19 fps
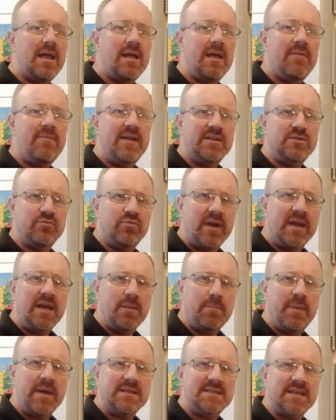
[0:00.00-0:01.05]
If it's
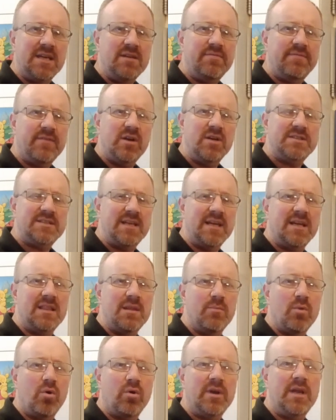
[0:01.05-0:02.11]
really busy, first thing in
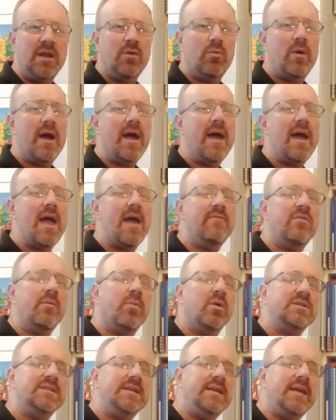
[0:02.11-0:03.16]
the morning where
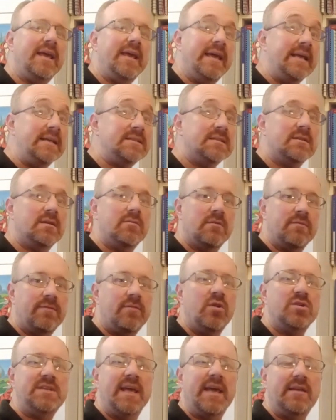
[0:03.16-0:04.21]
everybody is
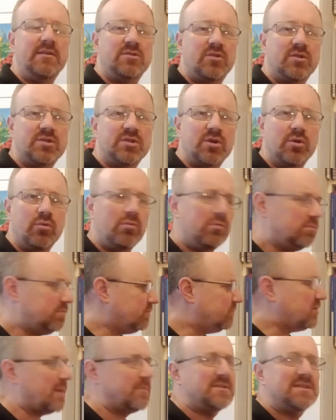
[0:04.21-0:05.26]
flooding into the school,
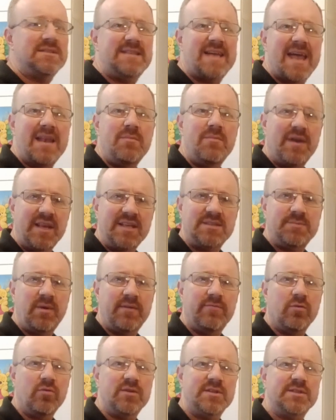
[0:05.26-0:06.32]
perhaps 10 minutes
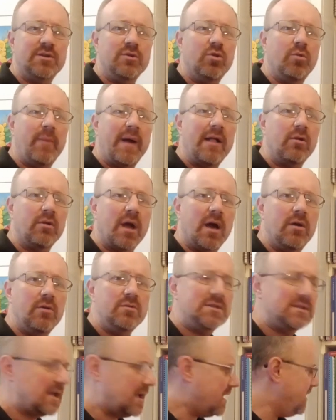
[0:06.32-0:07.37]
before the school bell
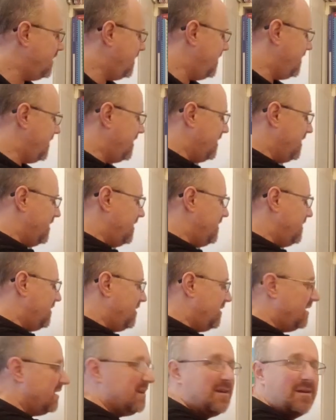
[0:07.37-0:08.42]
goes,
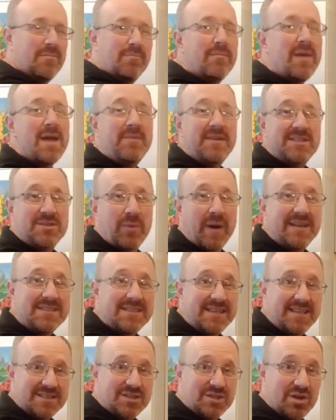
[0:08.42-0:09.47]
maybe
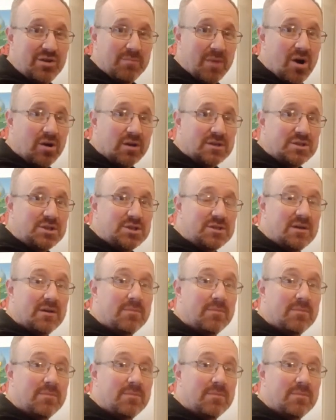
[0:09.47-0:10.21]
20 is too much.